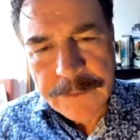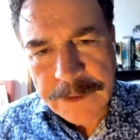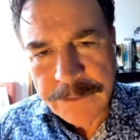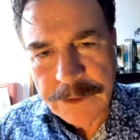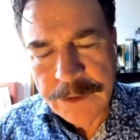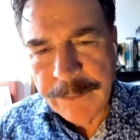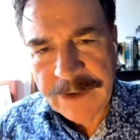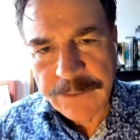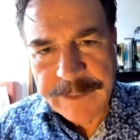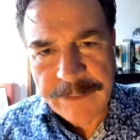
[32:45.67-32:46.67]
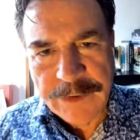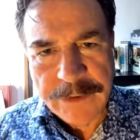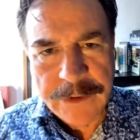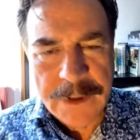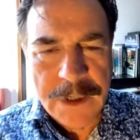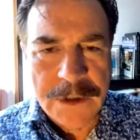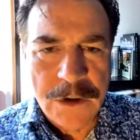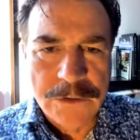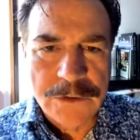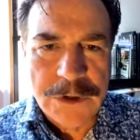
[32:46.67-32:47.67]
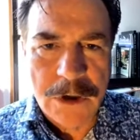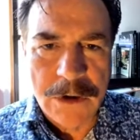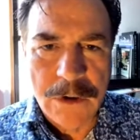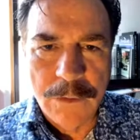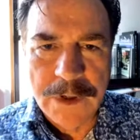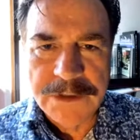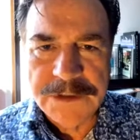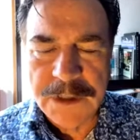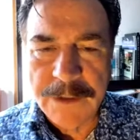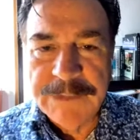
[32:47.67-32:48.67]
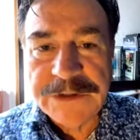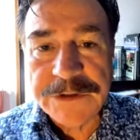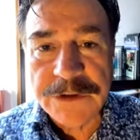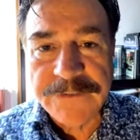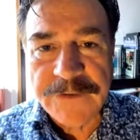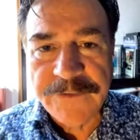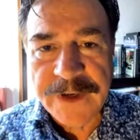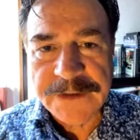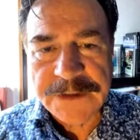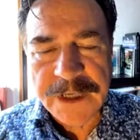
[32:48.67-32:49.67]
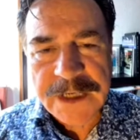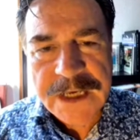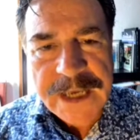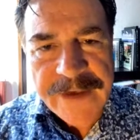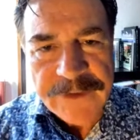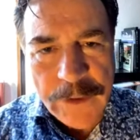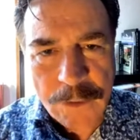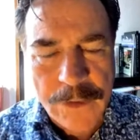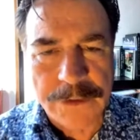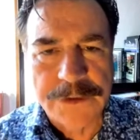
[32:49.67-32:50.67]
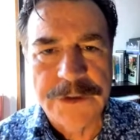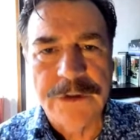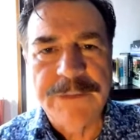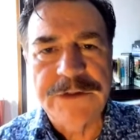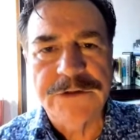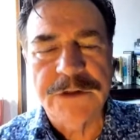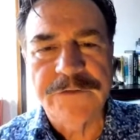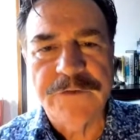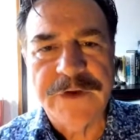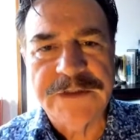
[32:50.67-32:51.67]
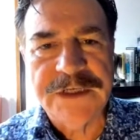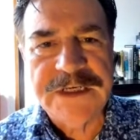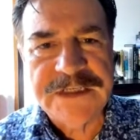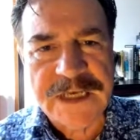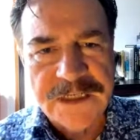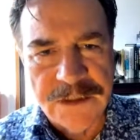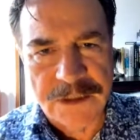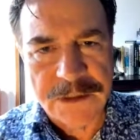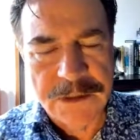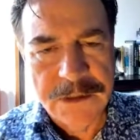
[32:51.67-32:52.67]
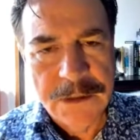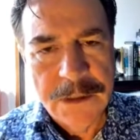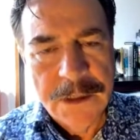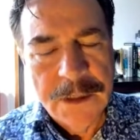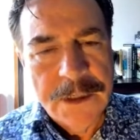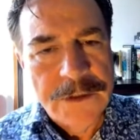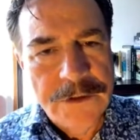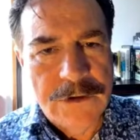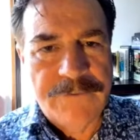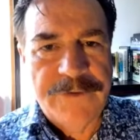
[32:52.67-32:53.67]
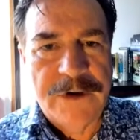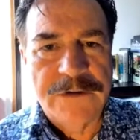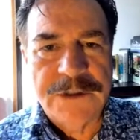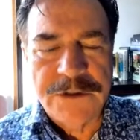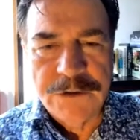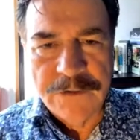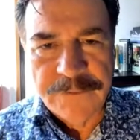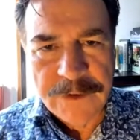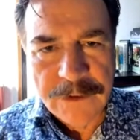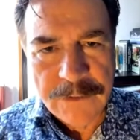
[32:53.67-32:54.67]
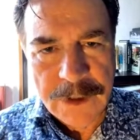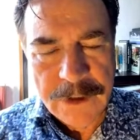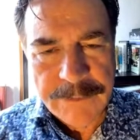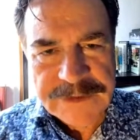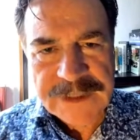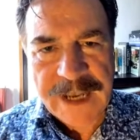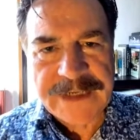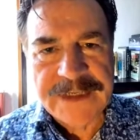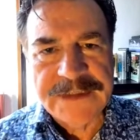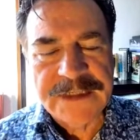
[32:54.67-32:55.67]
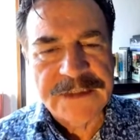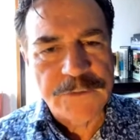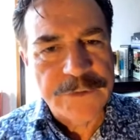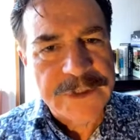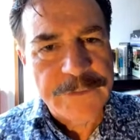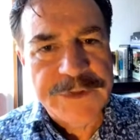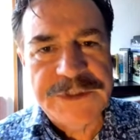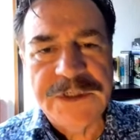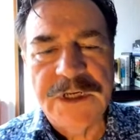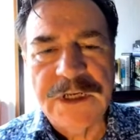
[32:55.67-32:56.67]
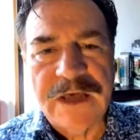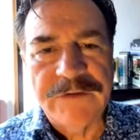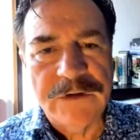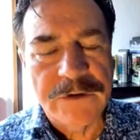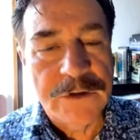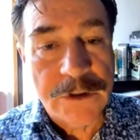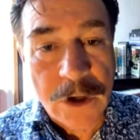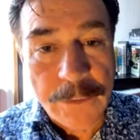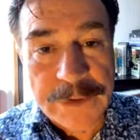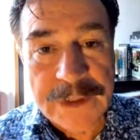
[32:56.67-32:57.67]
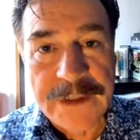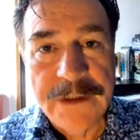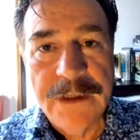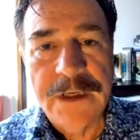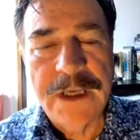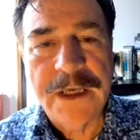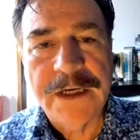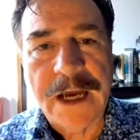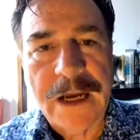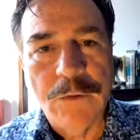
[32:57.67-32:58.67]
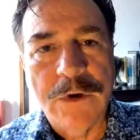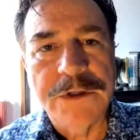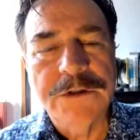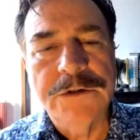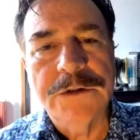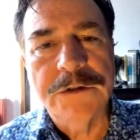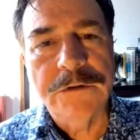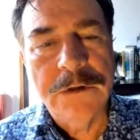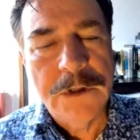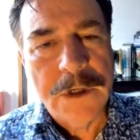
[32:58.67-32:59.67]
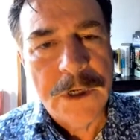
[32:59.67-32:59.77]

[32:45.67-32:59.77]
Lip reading: you might remember Kono Taro was a Minister of Defense, and he gave an order to the Ministry of Defense, and he said, look, UFOs and UFO sightings, it's really reaching a level globally, and I want you to